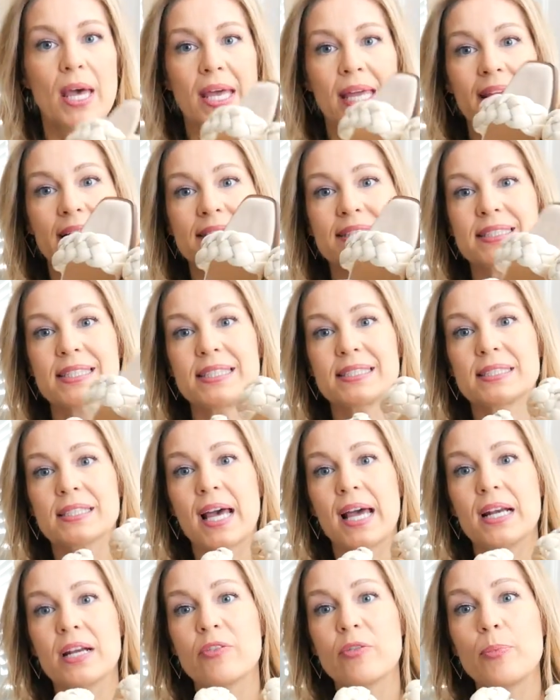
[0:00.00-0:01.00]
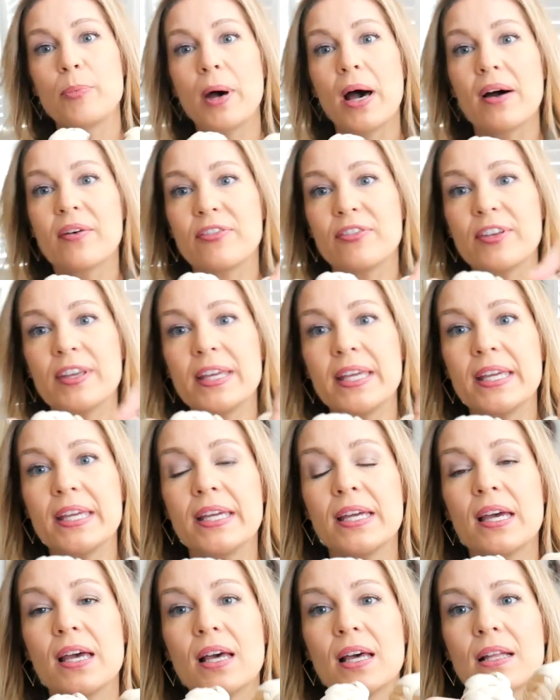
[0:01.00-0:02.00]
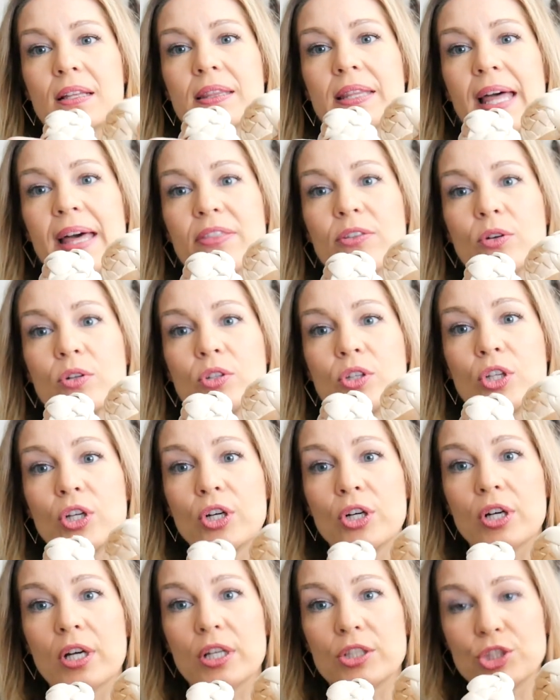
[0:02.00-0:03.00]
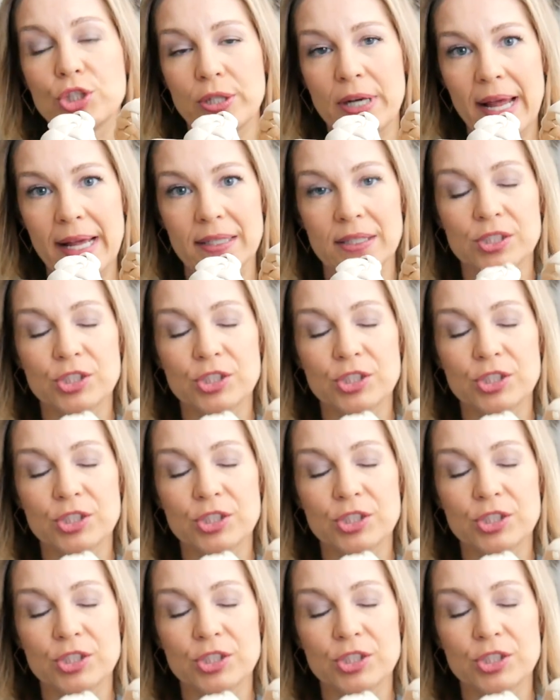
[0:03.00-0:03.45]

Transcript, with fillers: it's this kind of puffy leather look trend.